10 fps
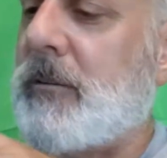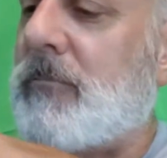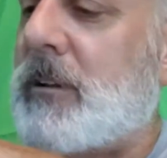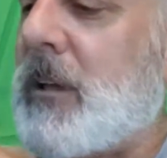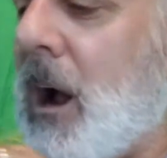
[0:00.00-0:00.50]

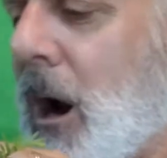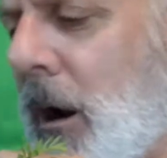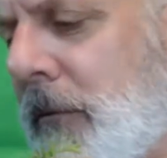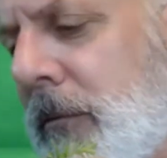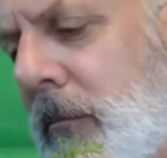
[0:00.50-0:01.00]

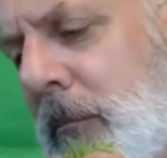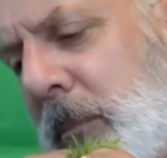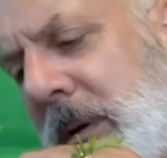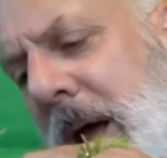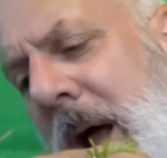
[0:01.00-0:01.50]
retired from
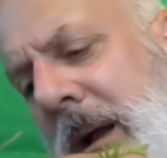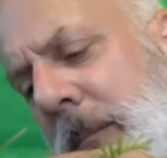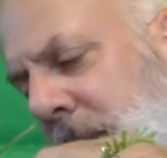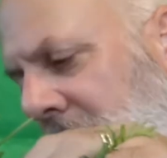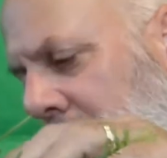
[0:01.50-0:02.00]

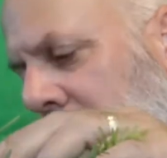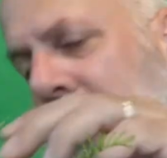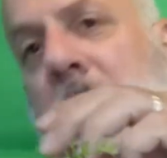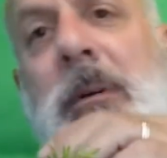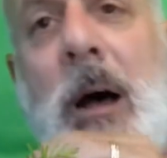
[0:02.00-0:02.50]
being
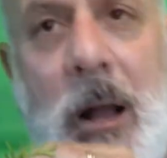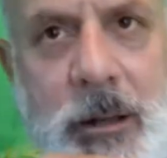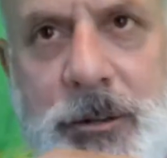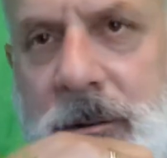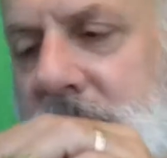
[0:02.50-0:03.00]
a
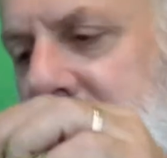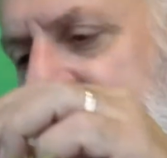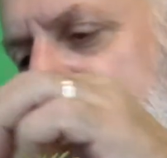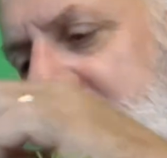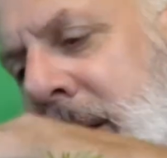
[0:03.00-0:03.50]
podiatrist,
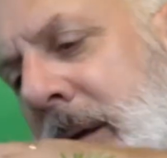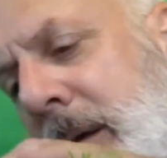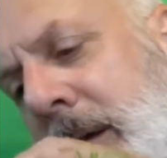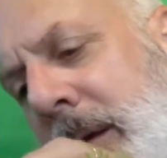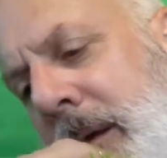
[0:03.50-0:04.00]

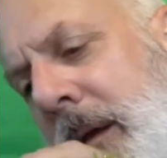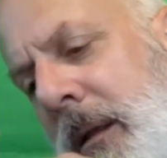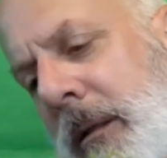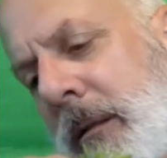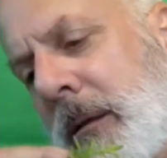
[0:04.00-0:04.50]

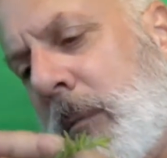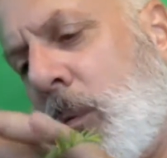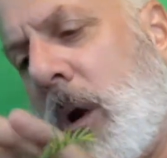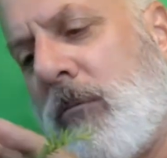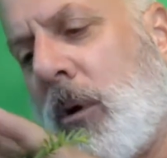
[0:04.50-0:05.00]
and my
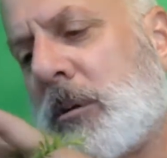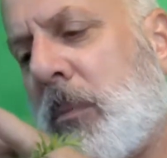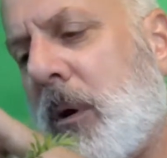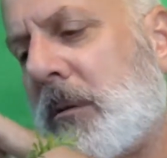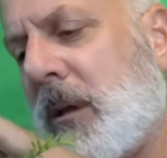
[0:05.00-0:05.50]
wife works
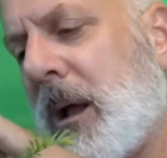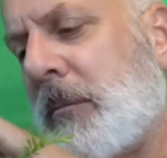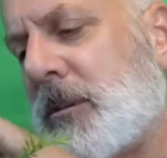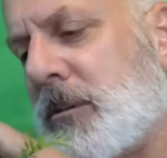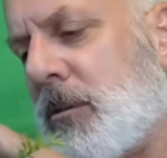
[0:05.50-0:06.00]

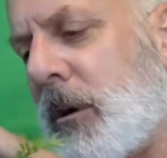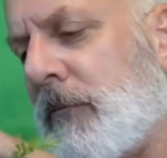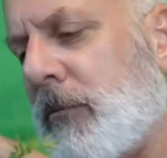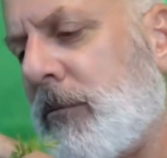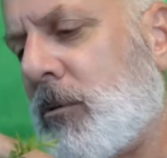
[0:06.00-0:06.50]
part-time. She's looking
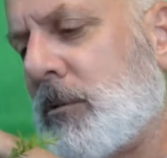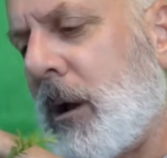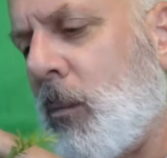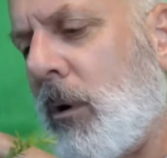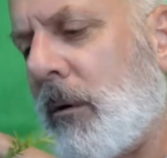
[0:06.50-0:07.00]
for
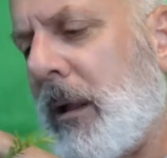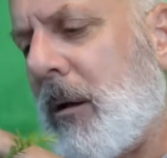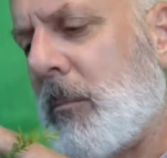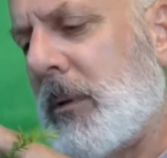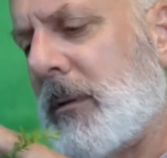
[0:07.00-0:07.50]
full-time work now,
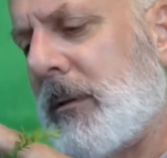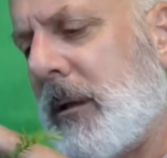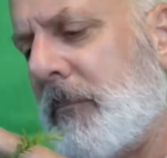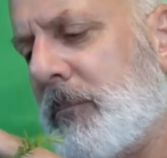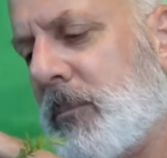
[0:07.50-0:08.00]
but
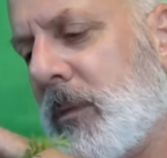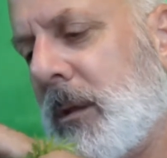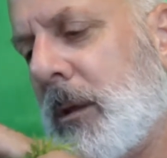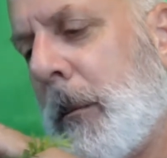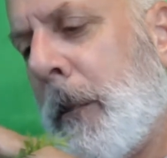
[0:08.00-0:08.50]

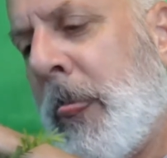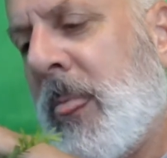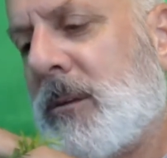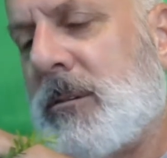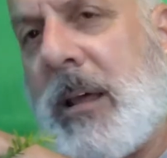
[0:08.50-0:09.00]

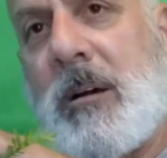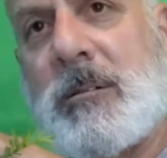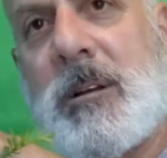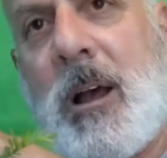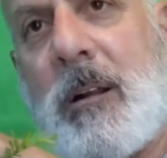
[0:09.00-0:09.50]
so now
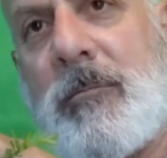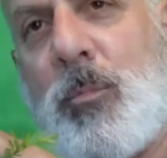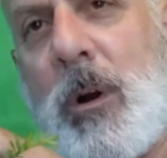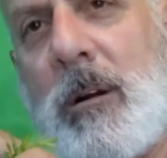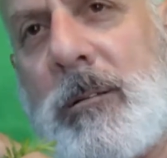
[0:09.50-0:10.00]
it's kind of
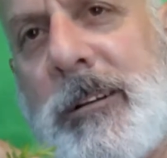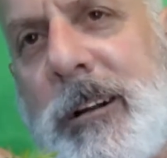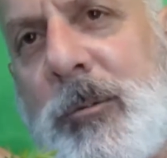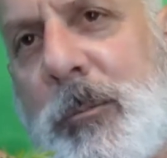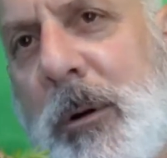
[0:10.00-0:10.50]
weird,
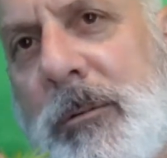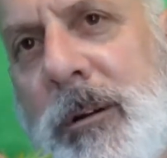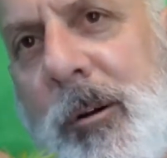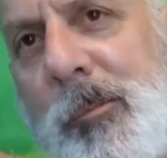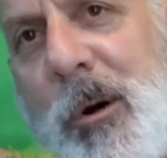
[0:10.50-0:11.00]
we're both
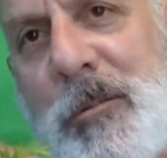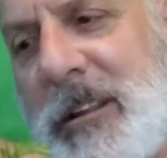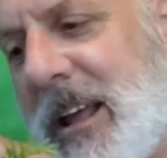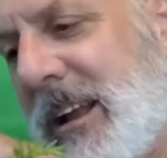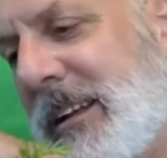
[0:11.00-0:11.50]
home all
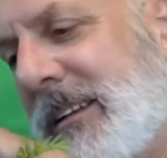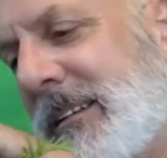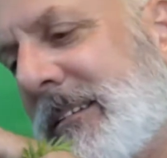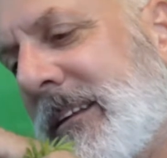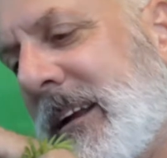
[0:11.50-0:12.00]
day
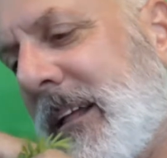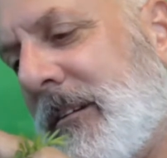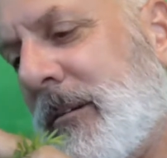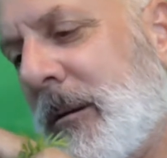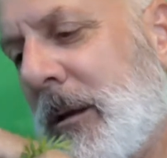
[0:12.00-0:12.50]

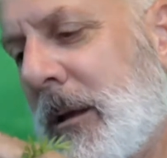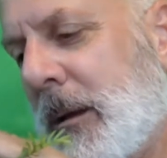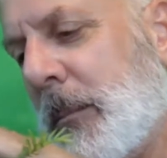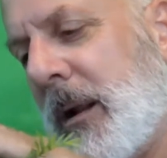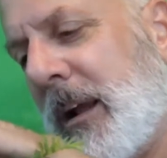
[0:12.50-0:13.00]
together.
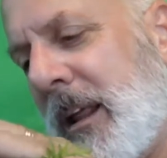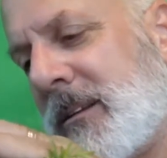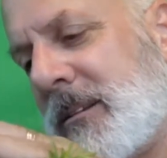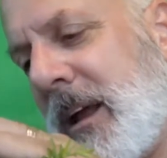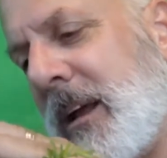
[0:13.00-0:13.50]
But I gotta
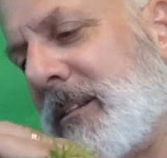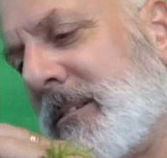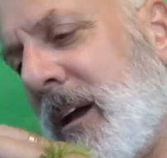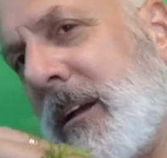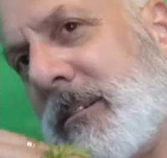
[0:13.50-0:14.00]
say, it's
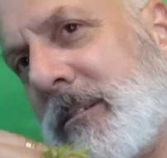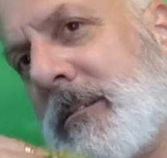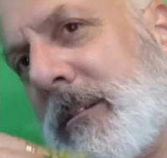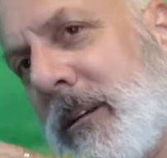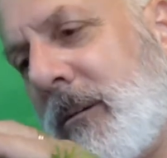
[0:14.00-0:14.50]

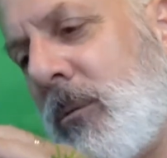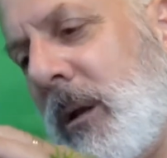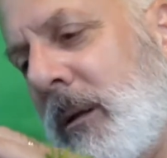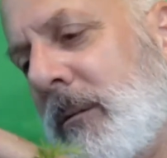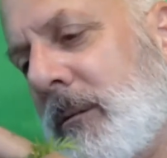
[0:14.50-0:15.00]
nice. We